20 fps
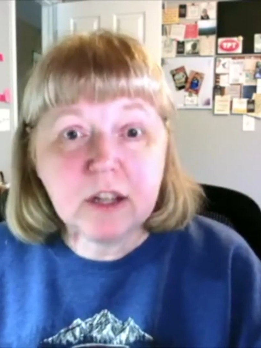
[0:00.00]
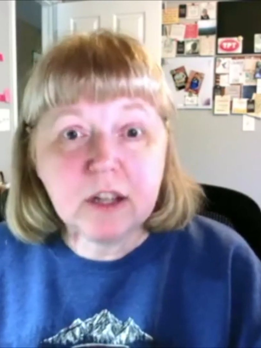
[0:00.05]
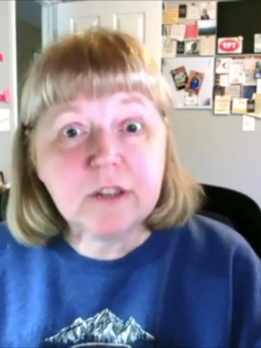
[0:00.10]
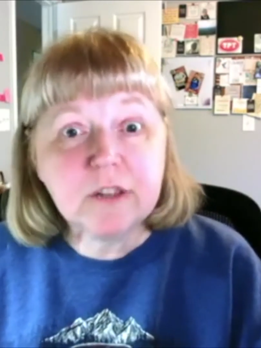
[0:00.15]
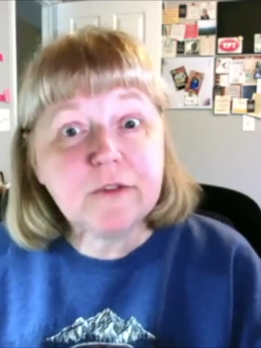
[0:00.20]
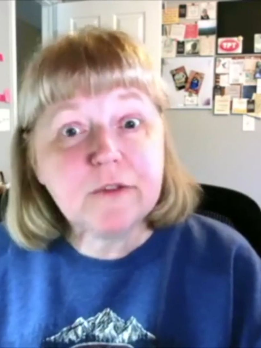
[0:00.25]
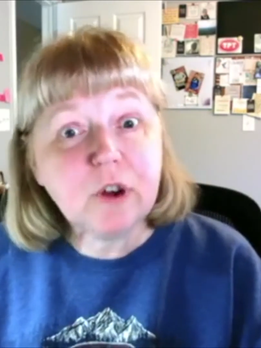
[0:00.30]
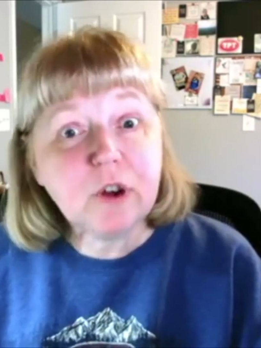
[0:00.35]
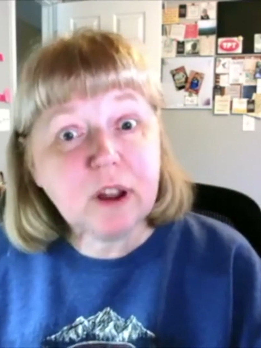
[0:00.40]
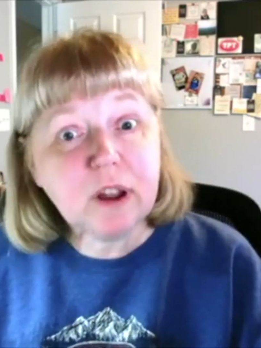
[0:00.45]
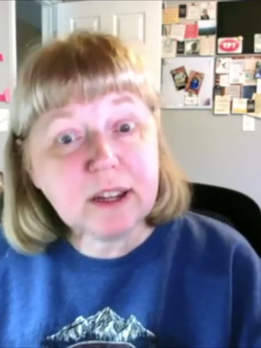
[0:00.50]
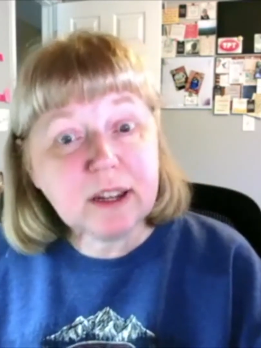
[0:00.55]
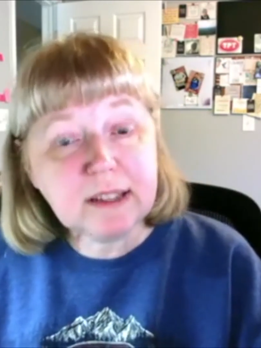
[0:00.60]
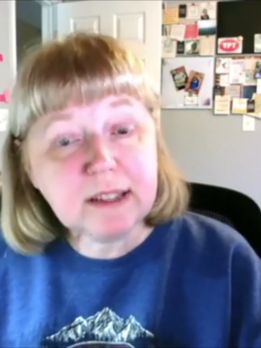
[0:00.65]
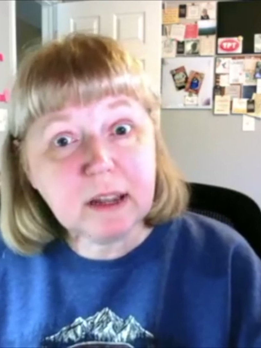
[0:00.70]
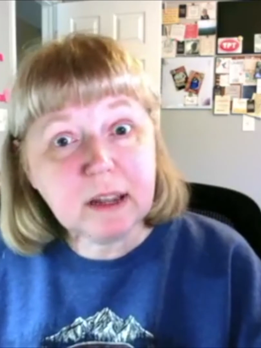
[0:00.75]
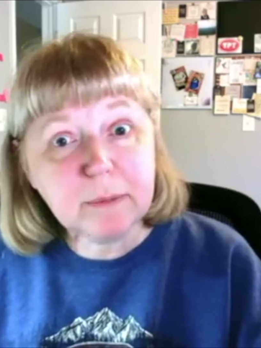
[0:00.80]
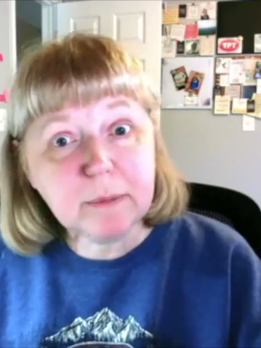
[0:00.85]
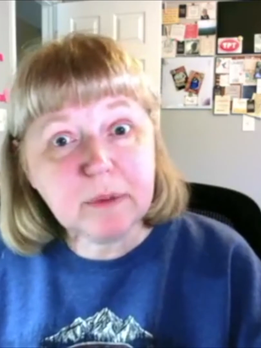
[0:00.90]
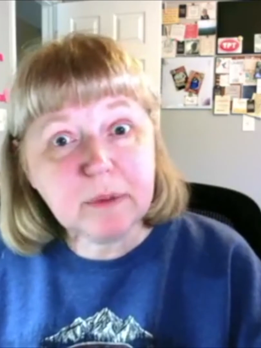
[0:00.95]
For
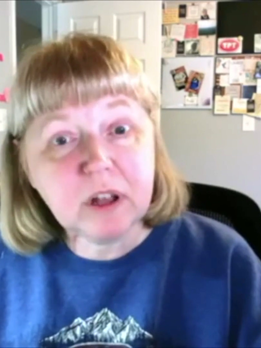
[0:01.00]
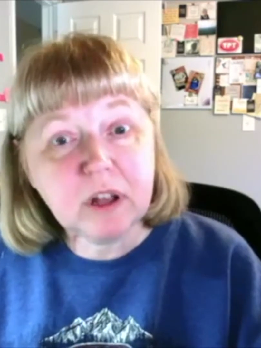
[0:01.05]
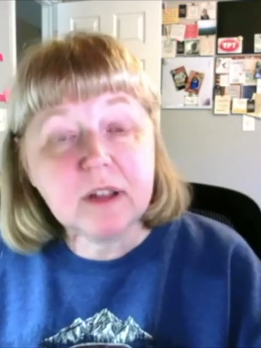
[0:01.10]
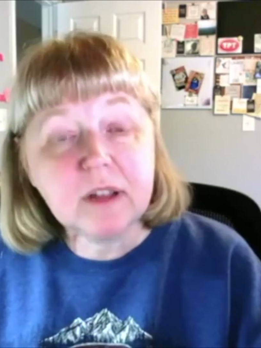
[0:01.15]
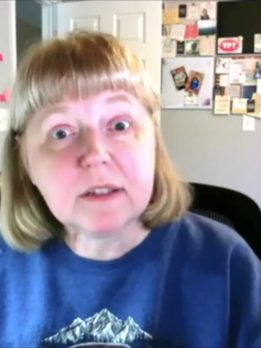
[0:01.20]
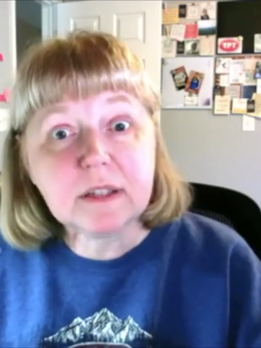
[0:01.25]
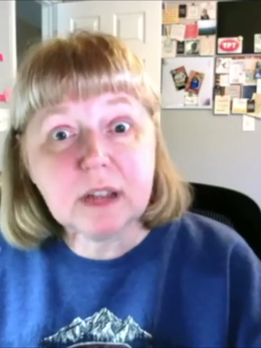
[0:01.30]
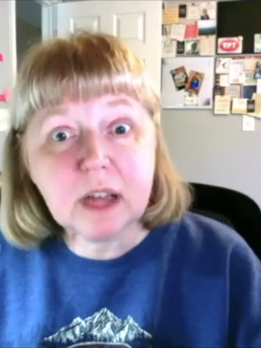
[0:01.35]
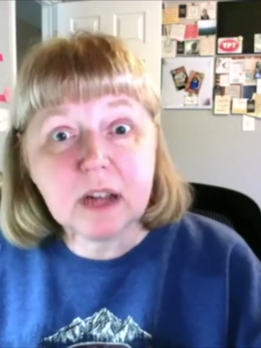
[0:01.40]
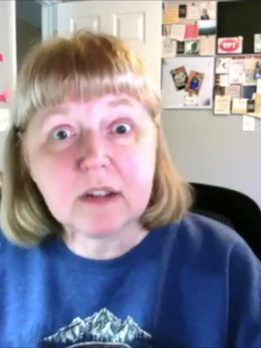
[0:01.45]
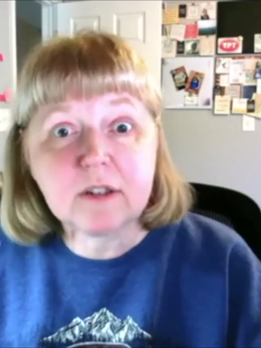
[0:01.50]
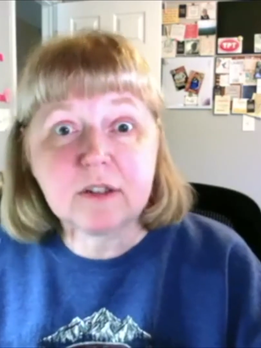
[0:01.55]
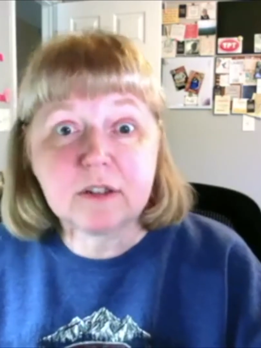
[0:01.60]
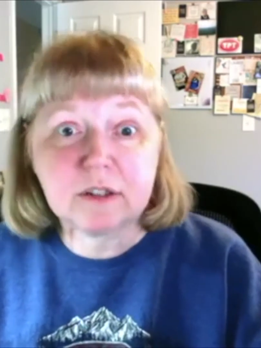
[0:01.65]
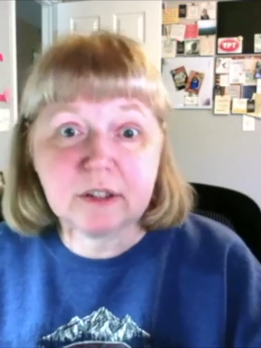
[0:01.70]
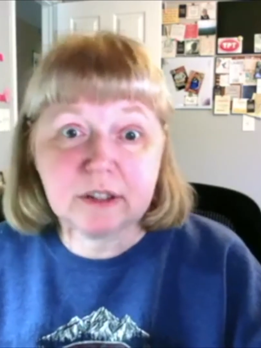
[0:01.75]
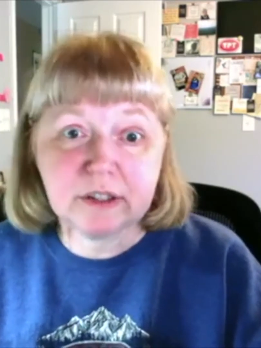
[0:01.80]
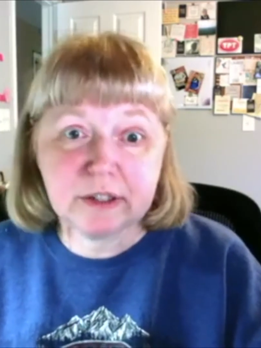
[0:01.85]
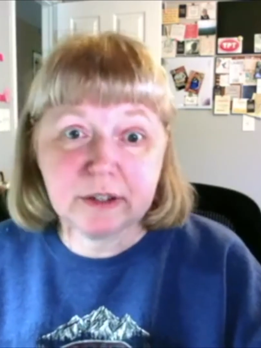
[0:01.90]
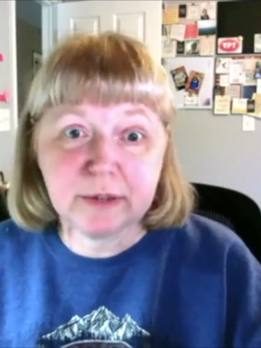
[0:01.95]
example, Dr.
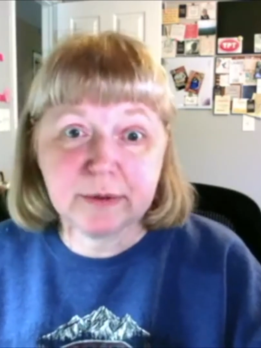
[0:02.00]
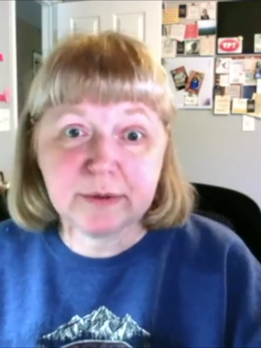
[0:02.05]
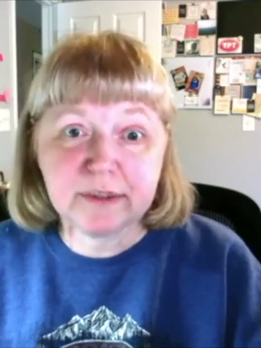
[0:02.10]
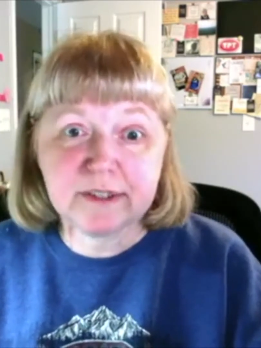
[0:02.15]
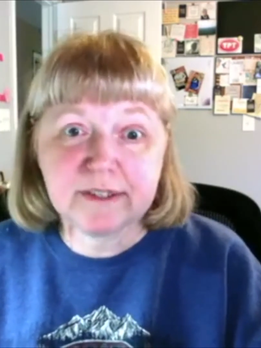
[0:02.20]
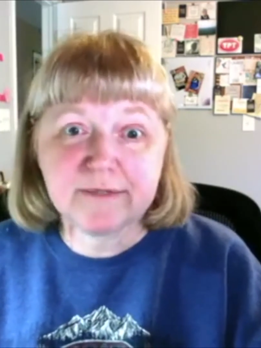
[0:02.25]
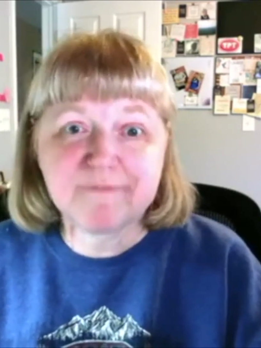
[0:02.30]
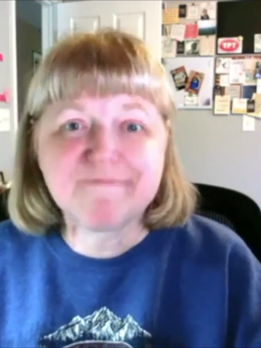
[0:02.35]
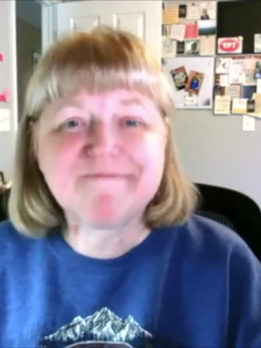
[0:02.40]
Seuss.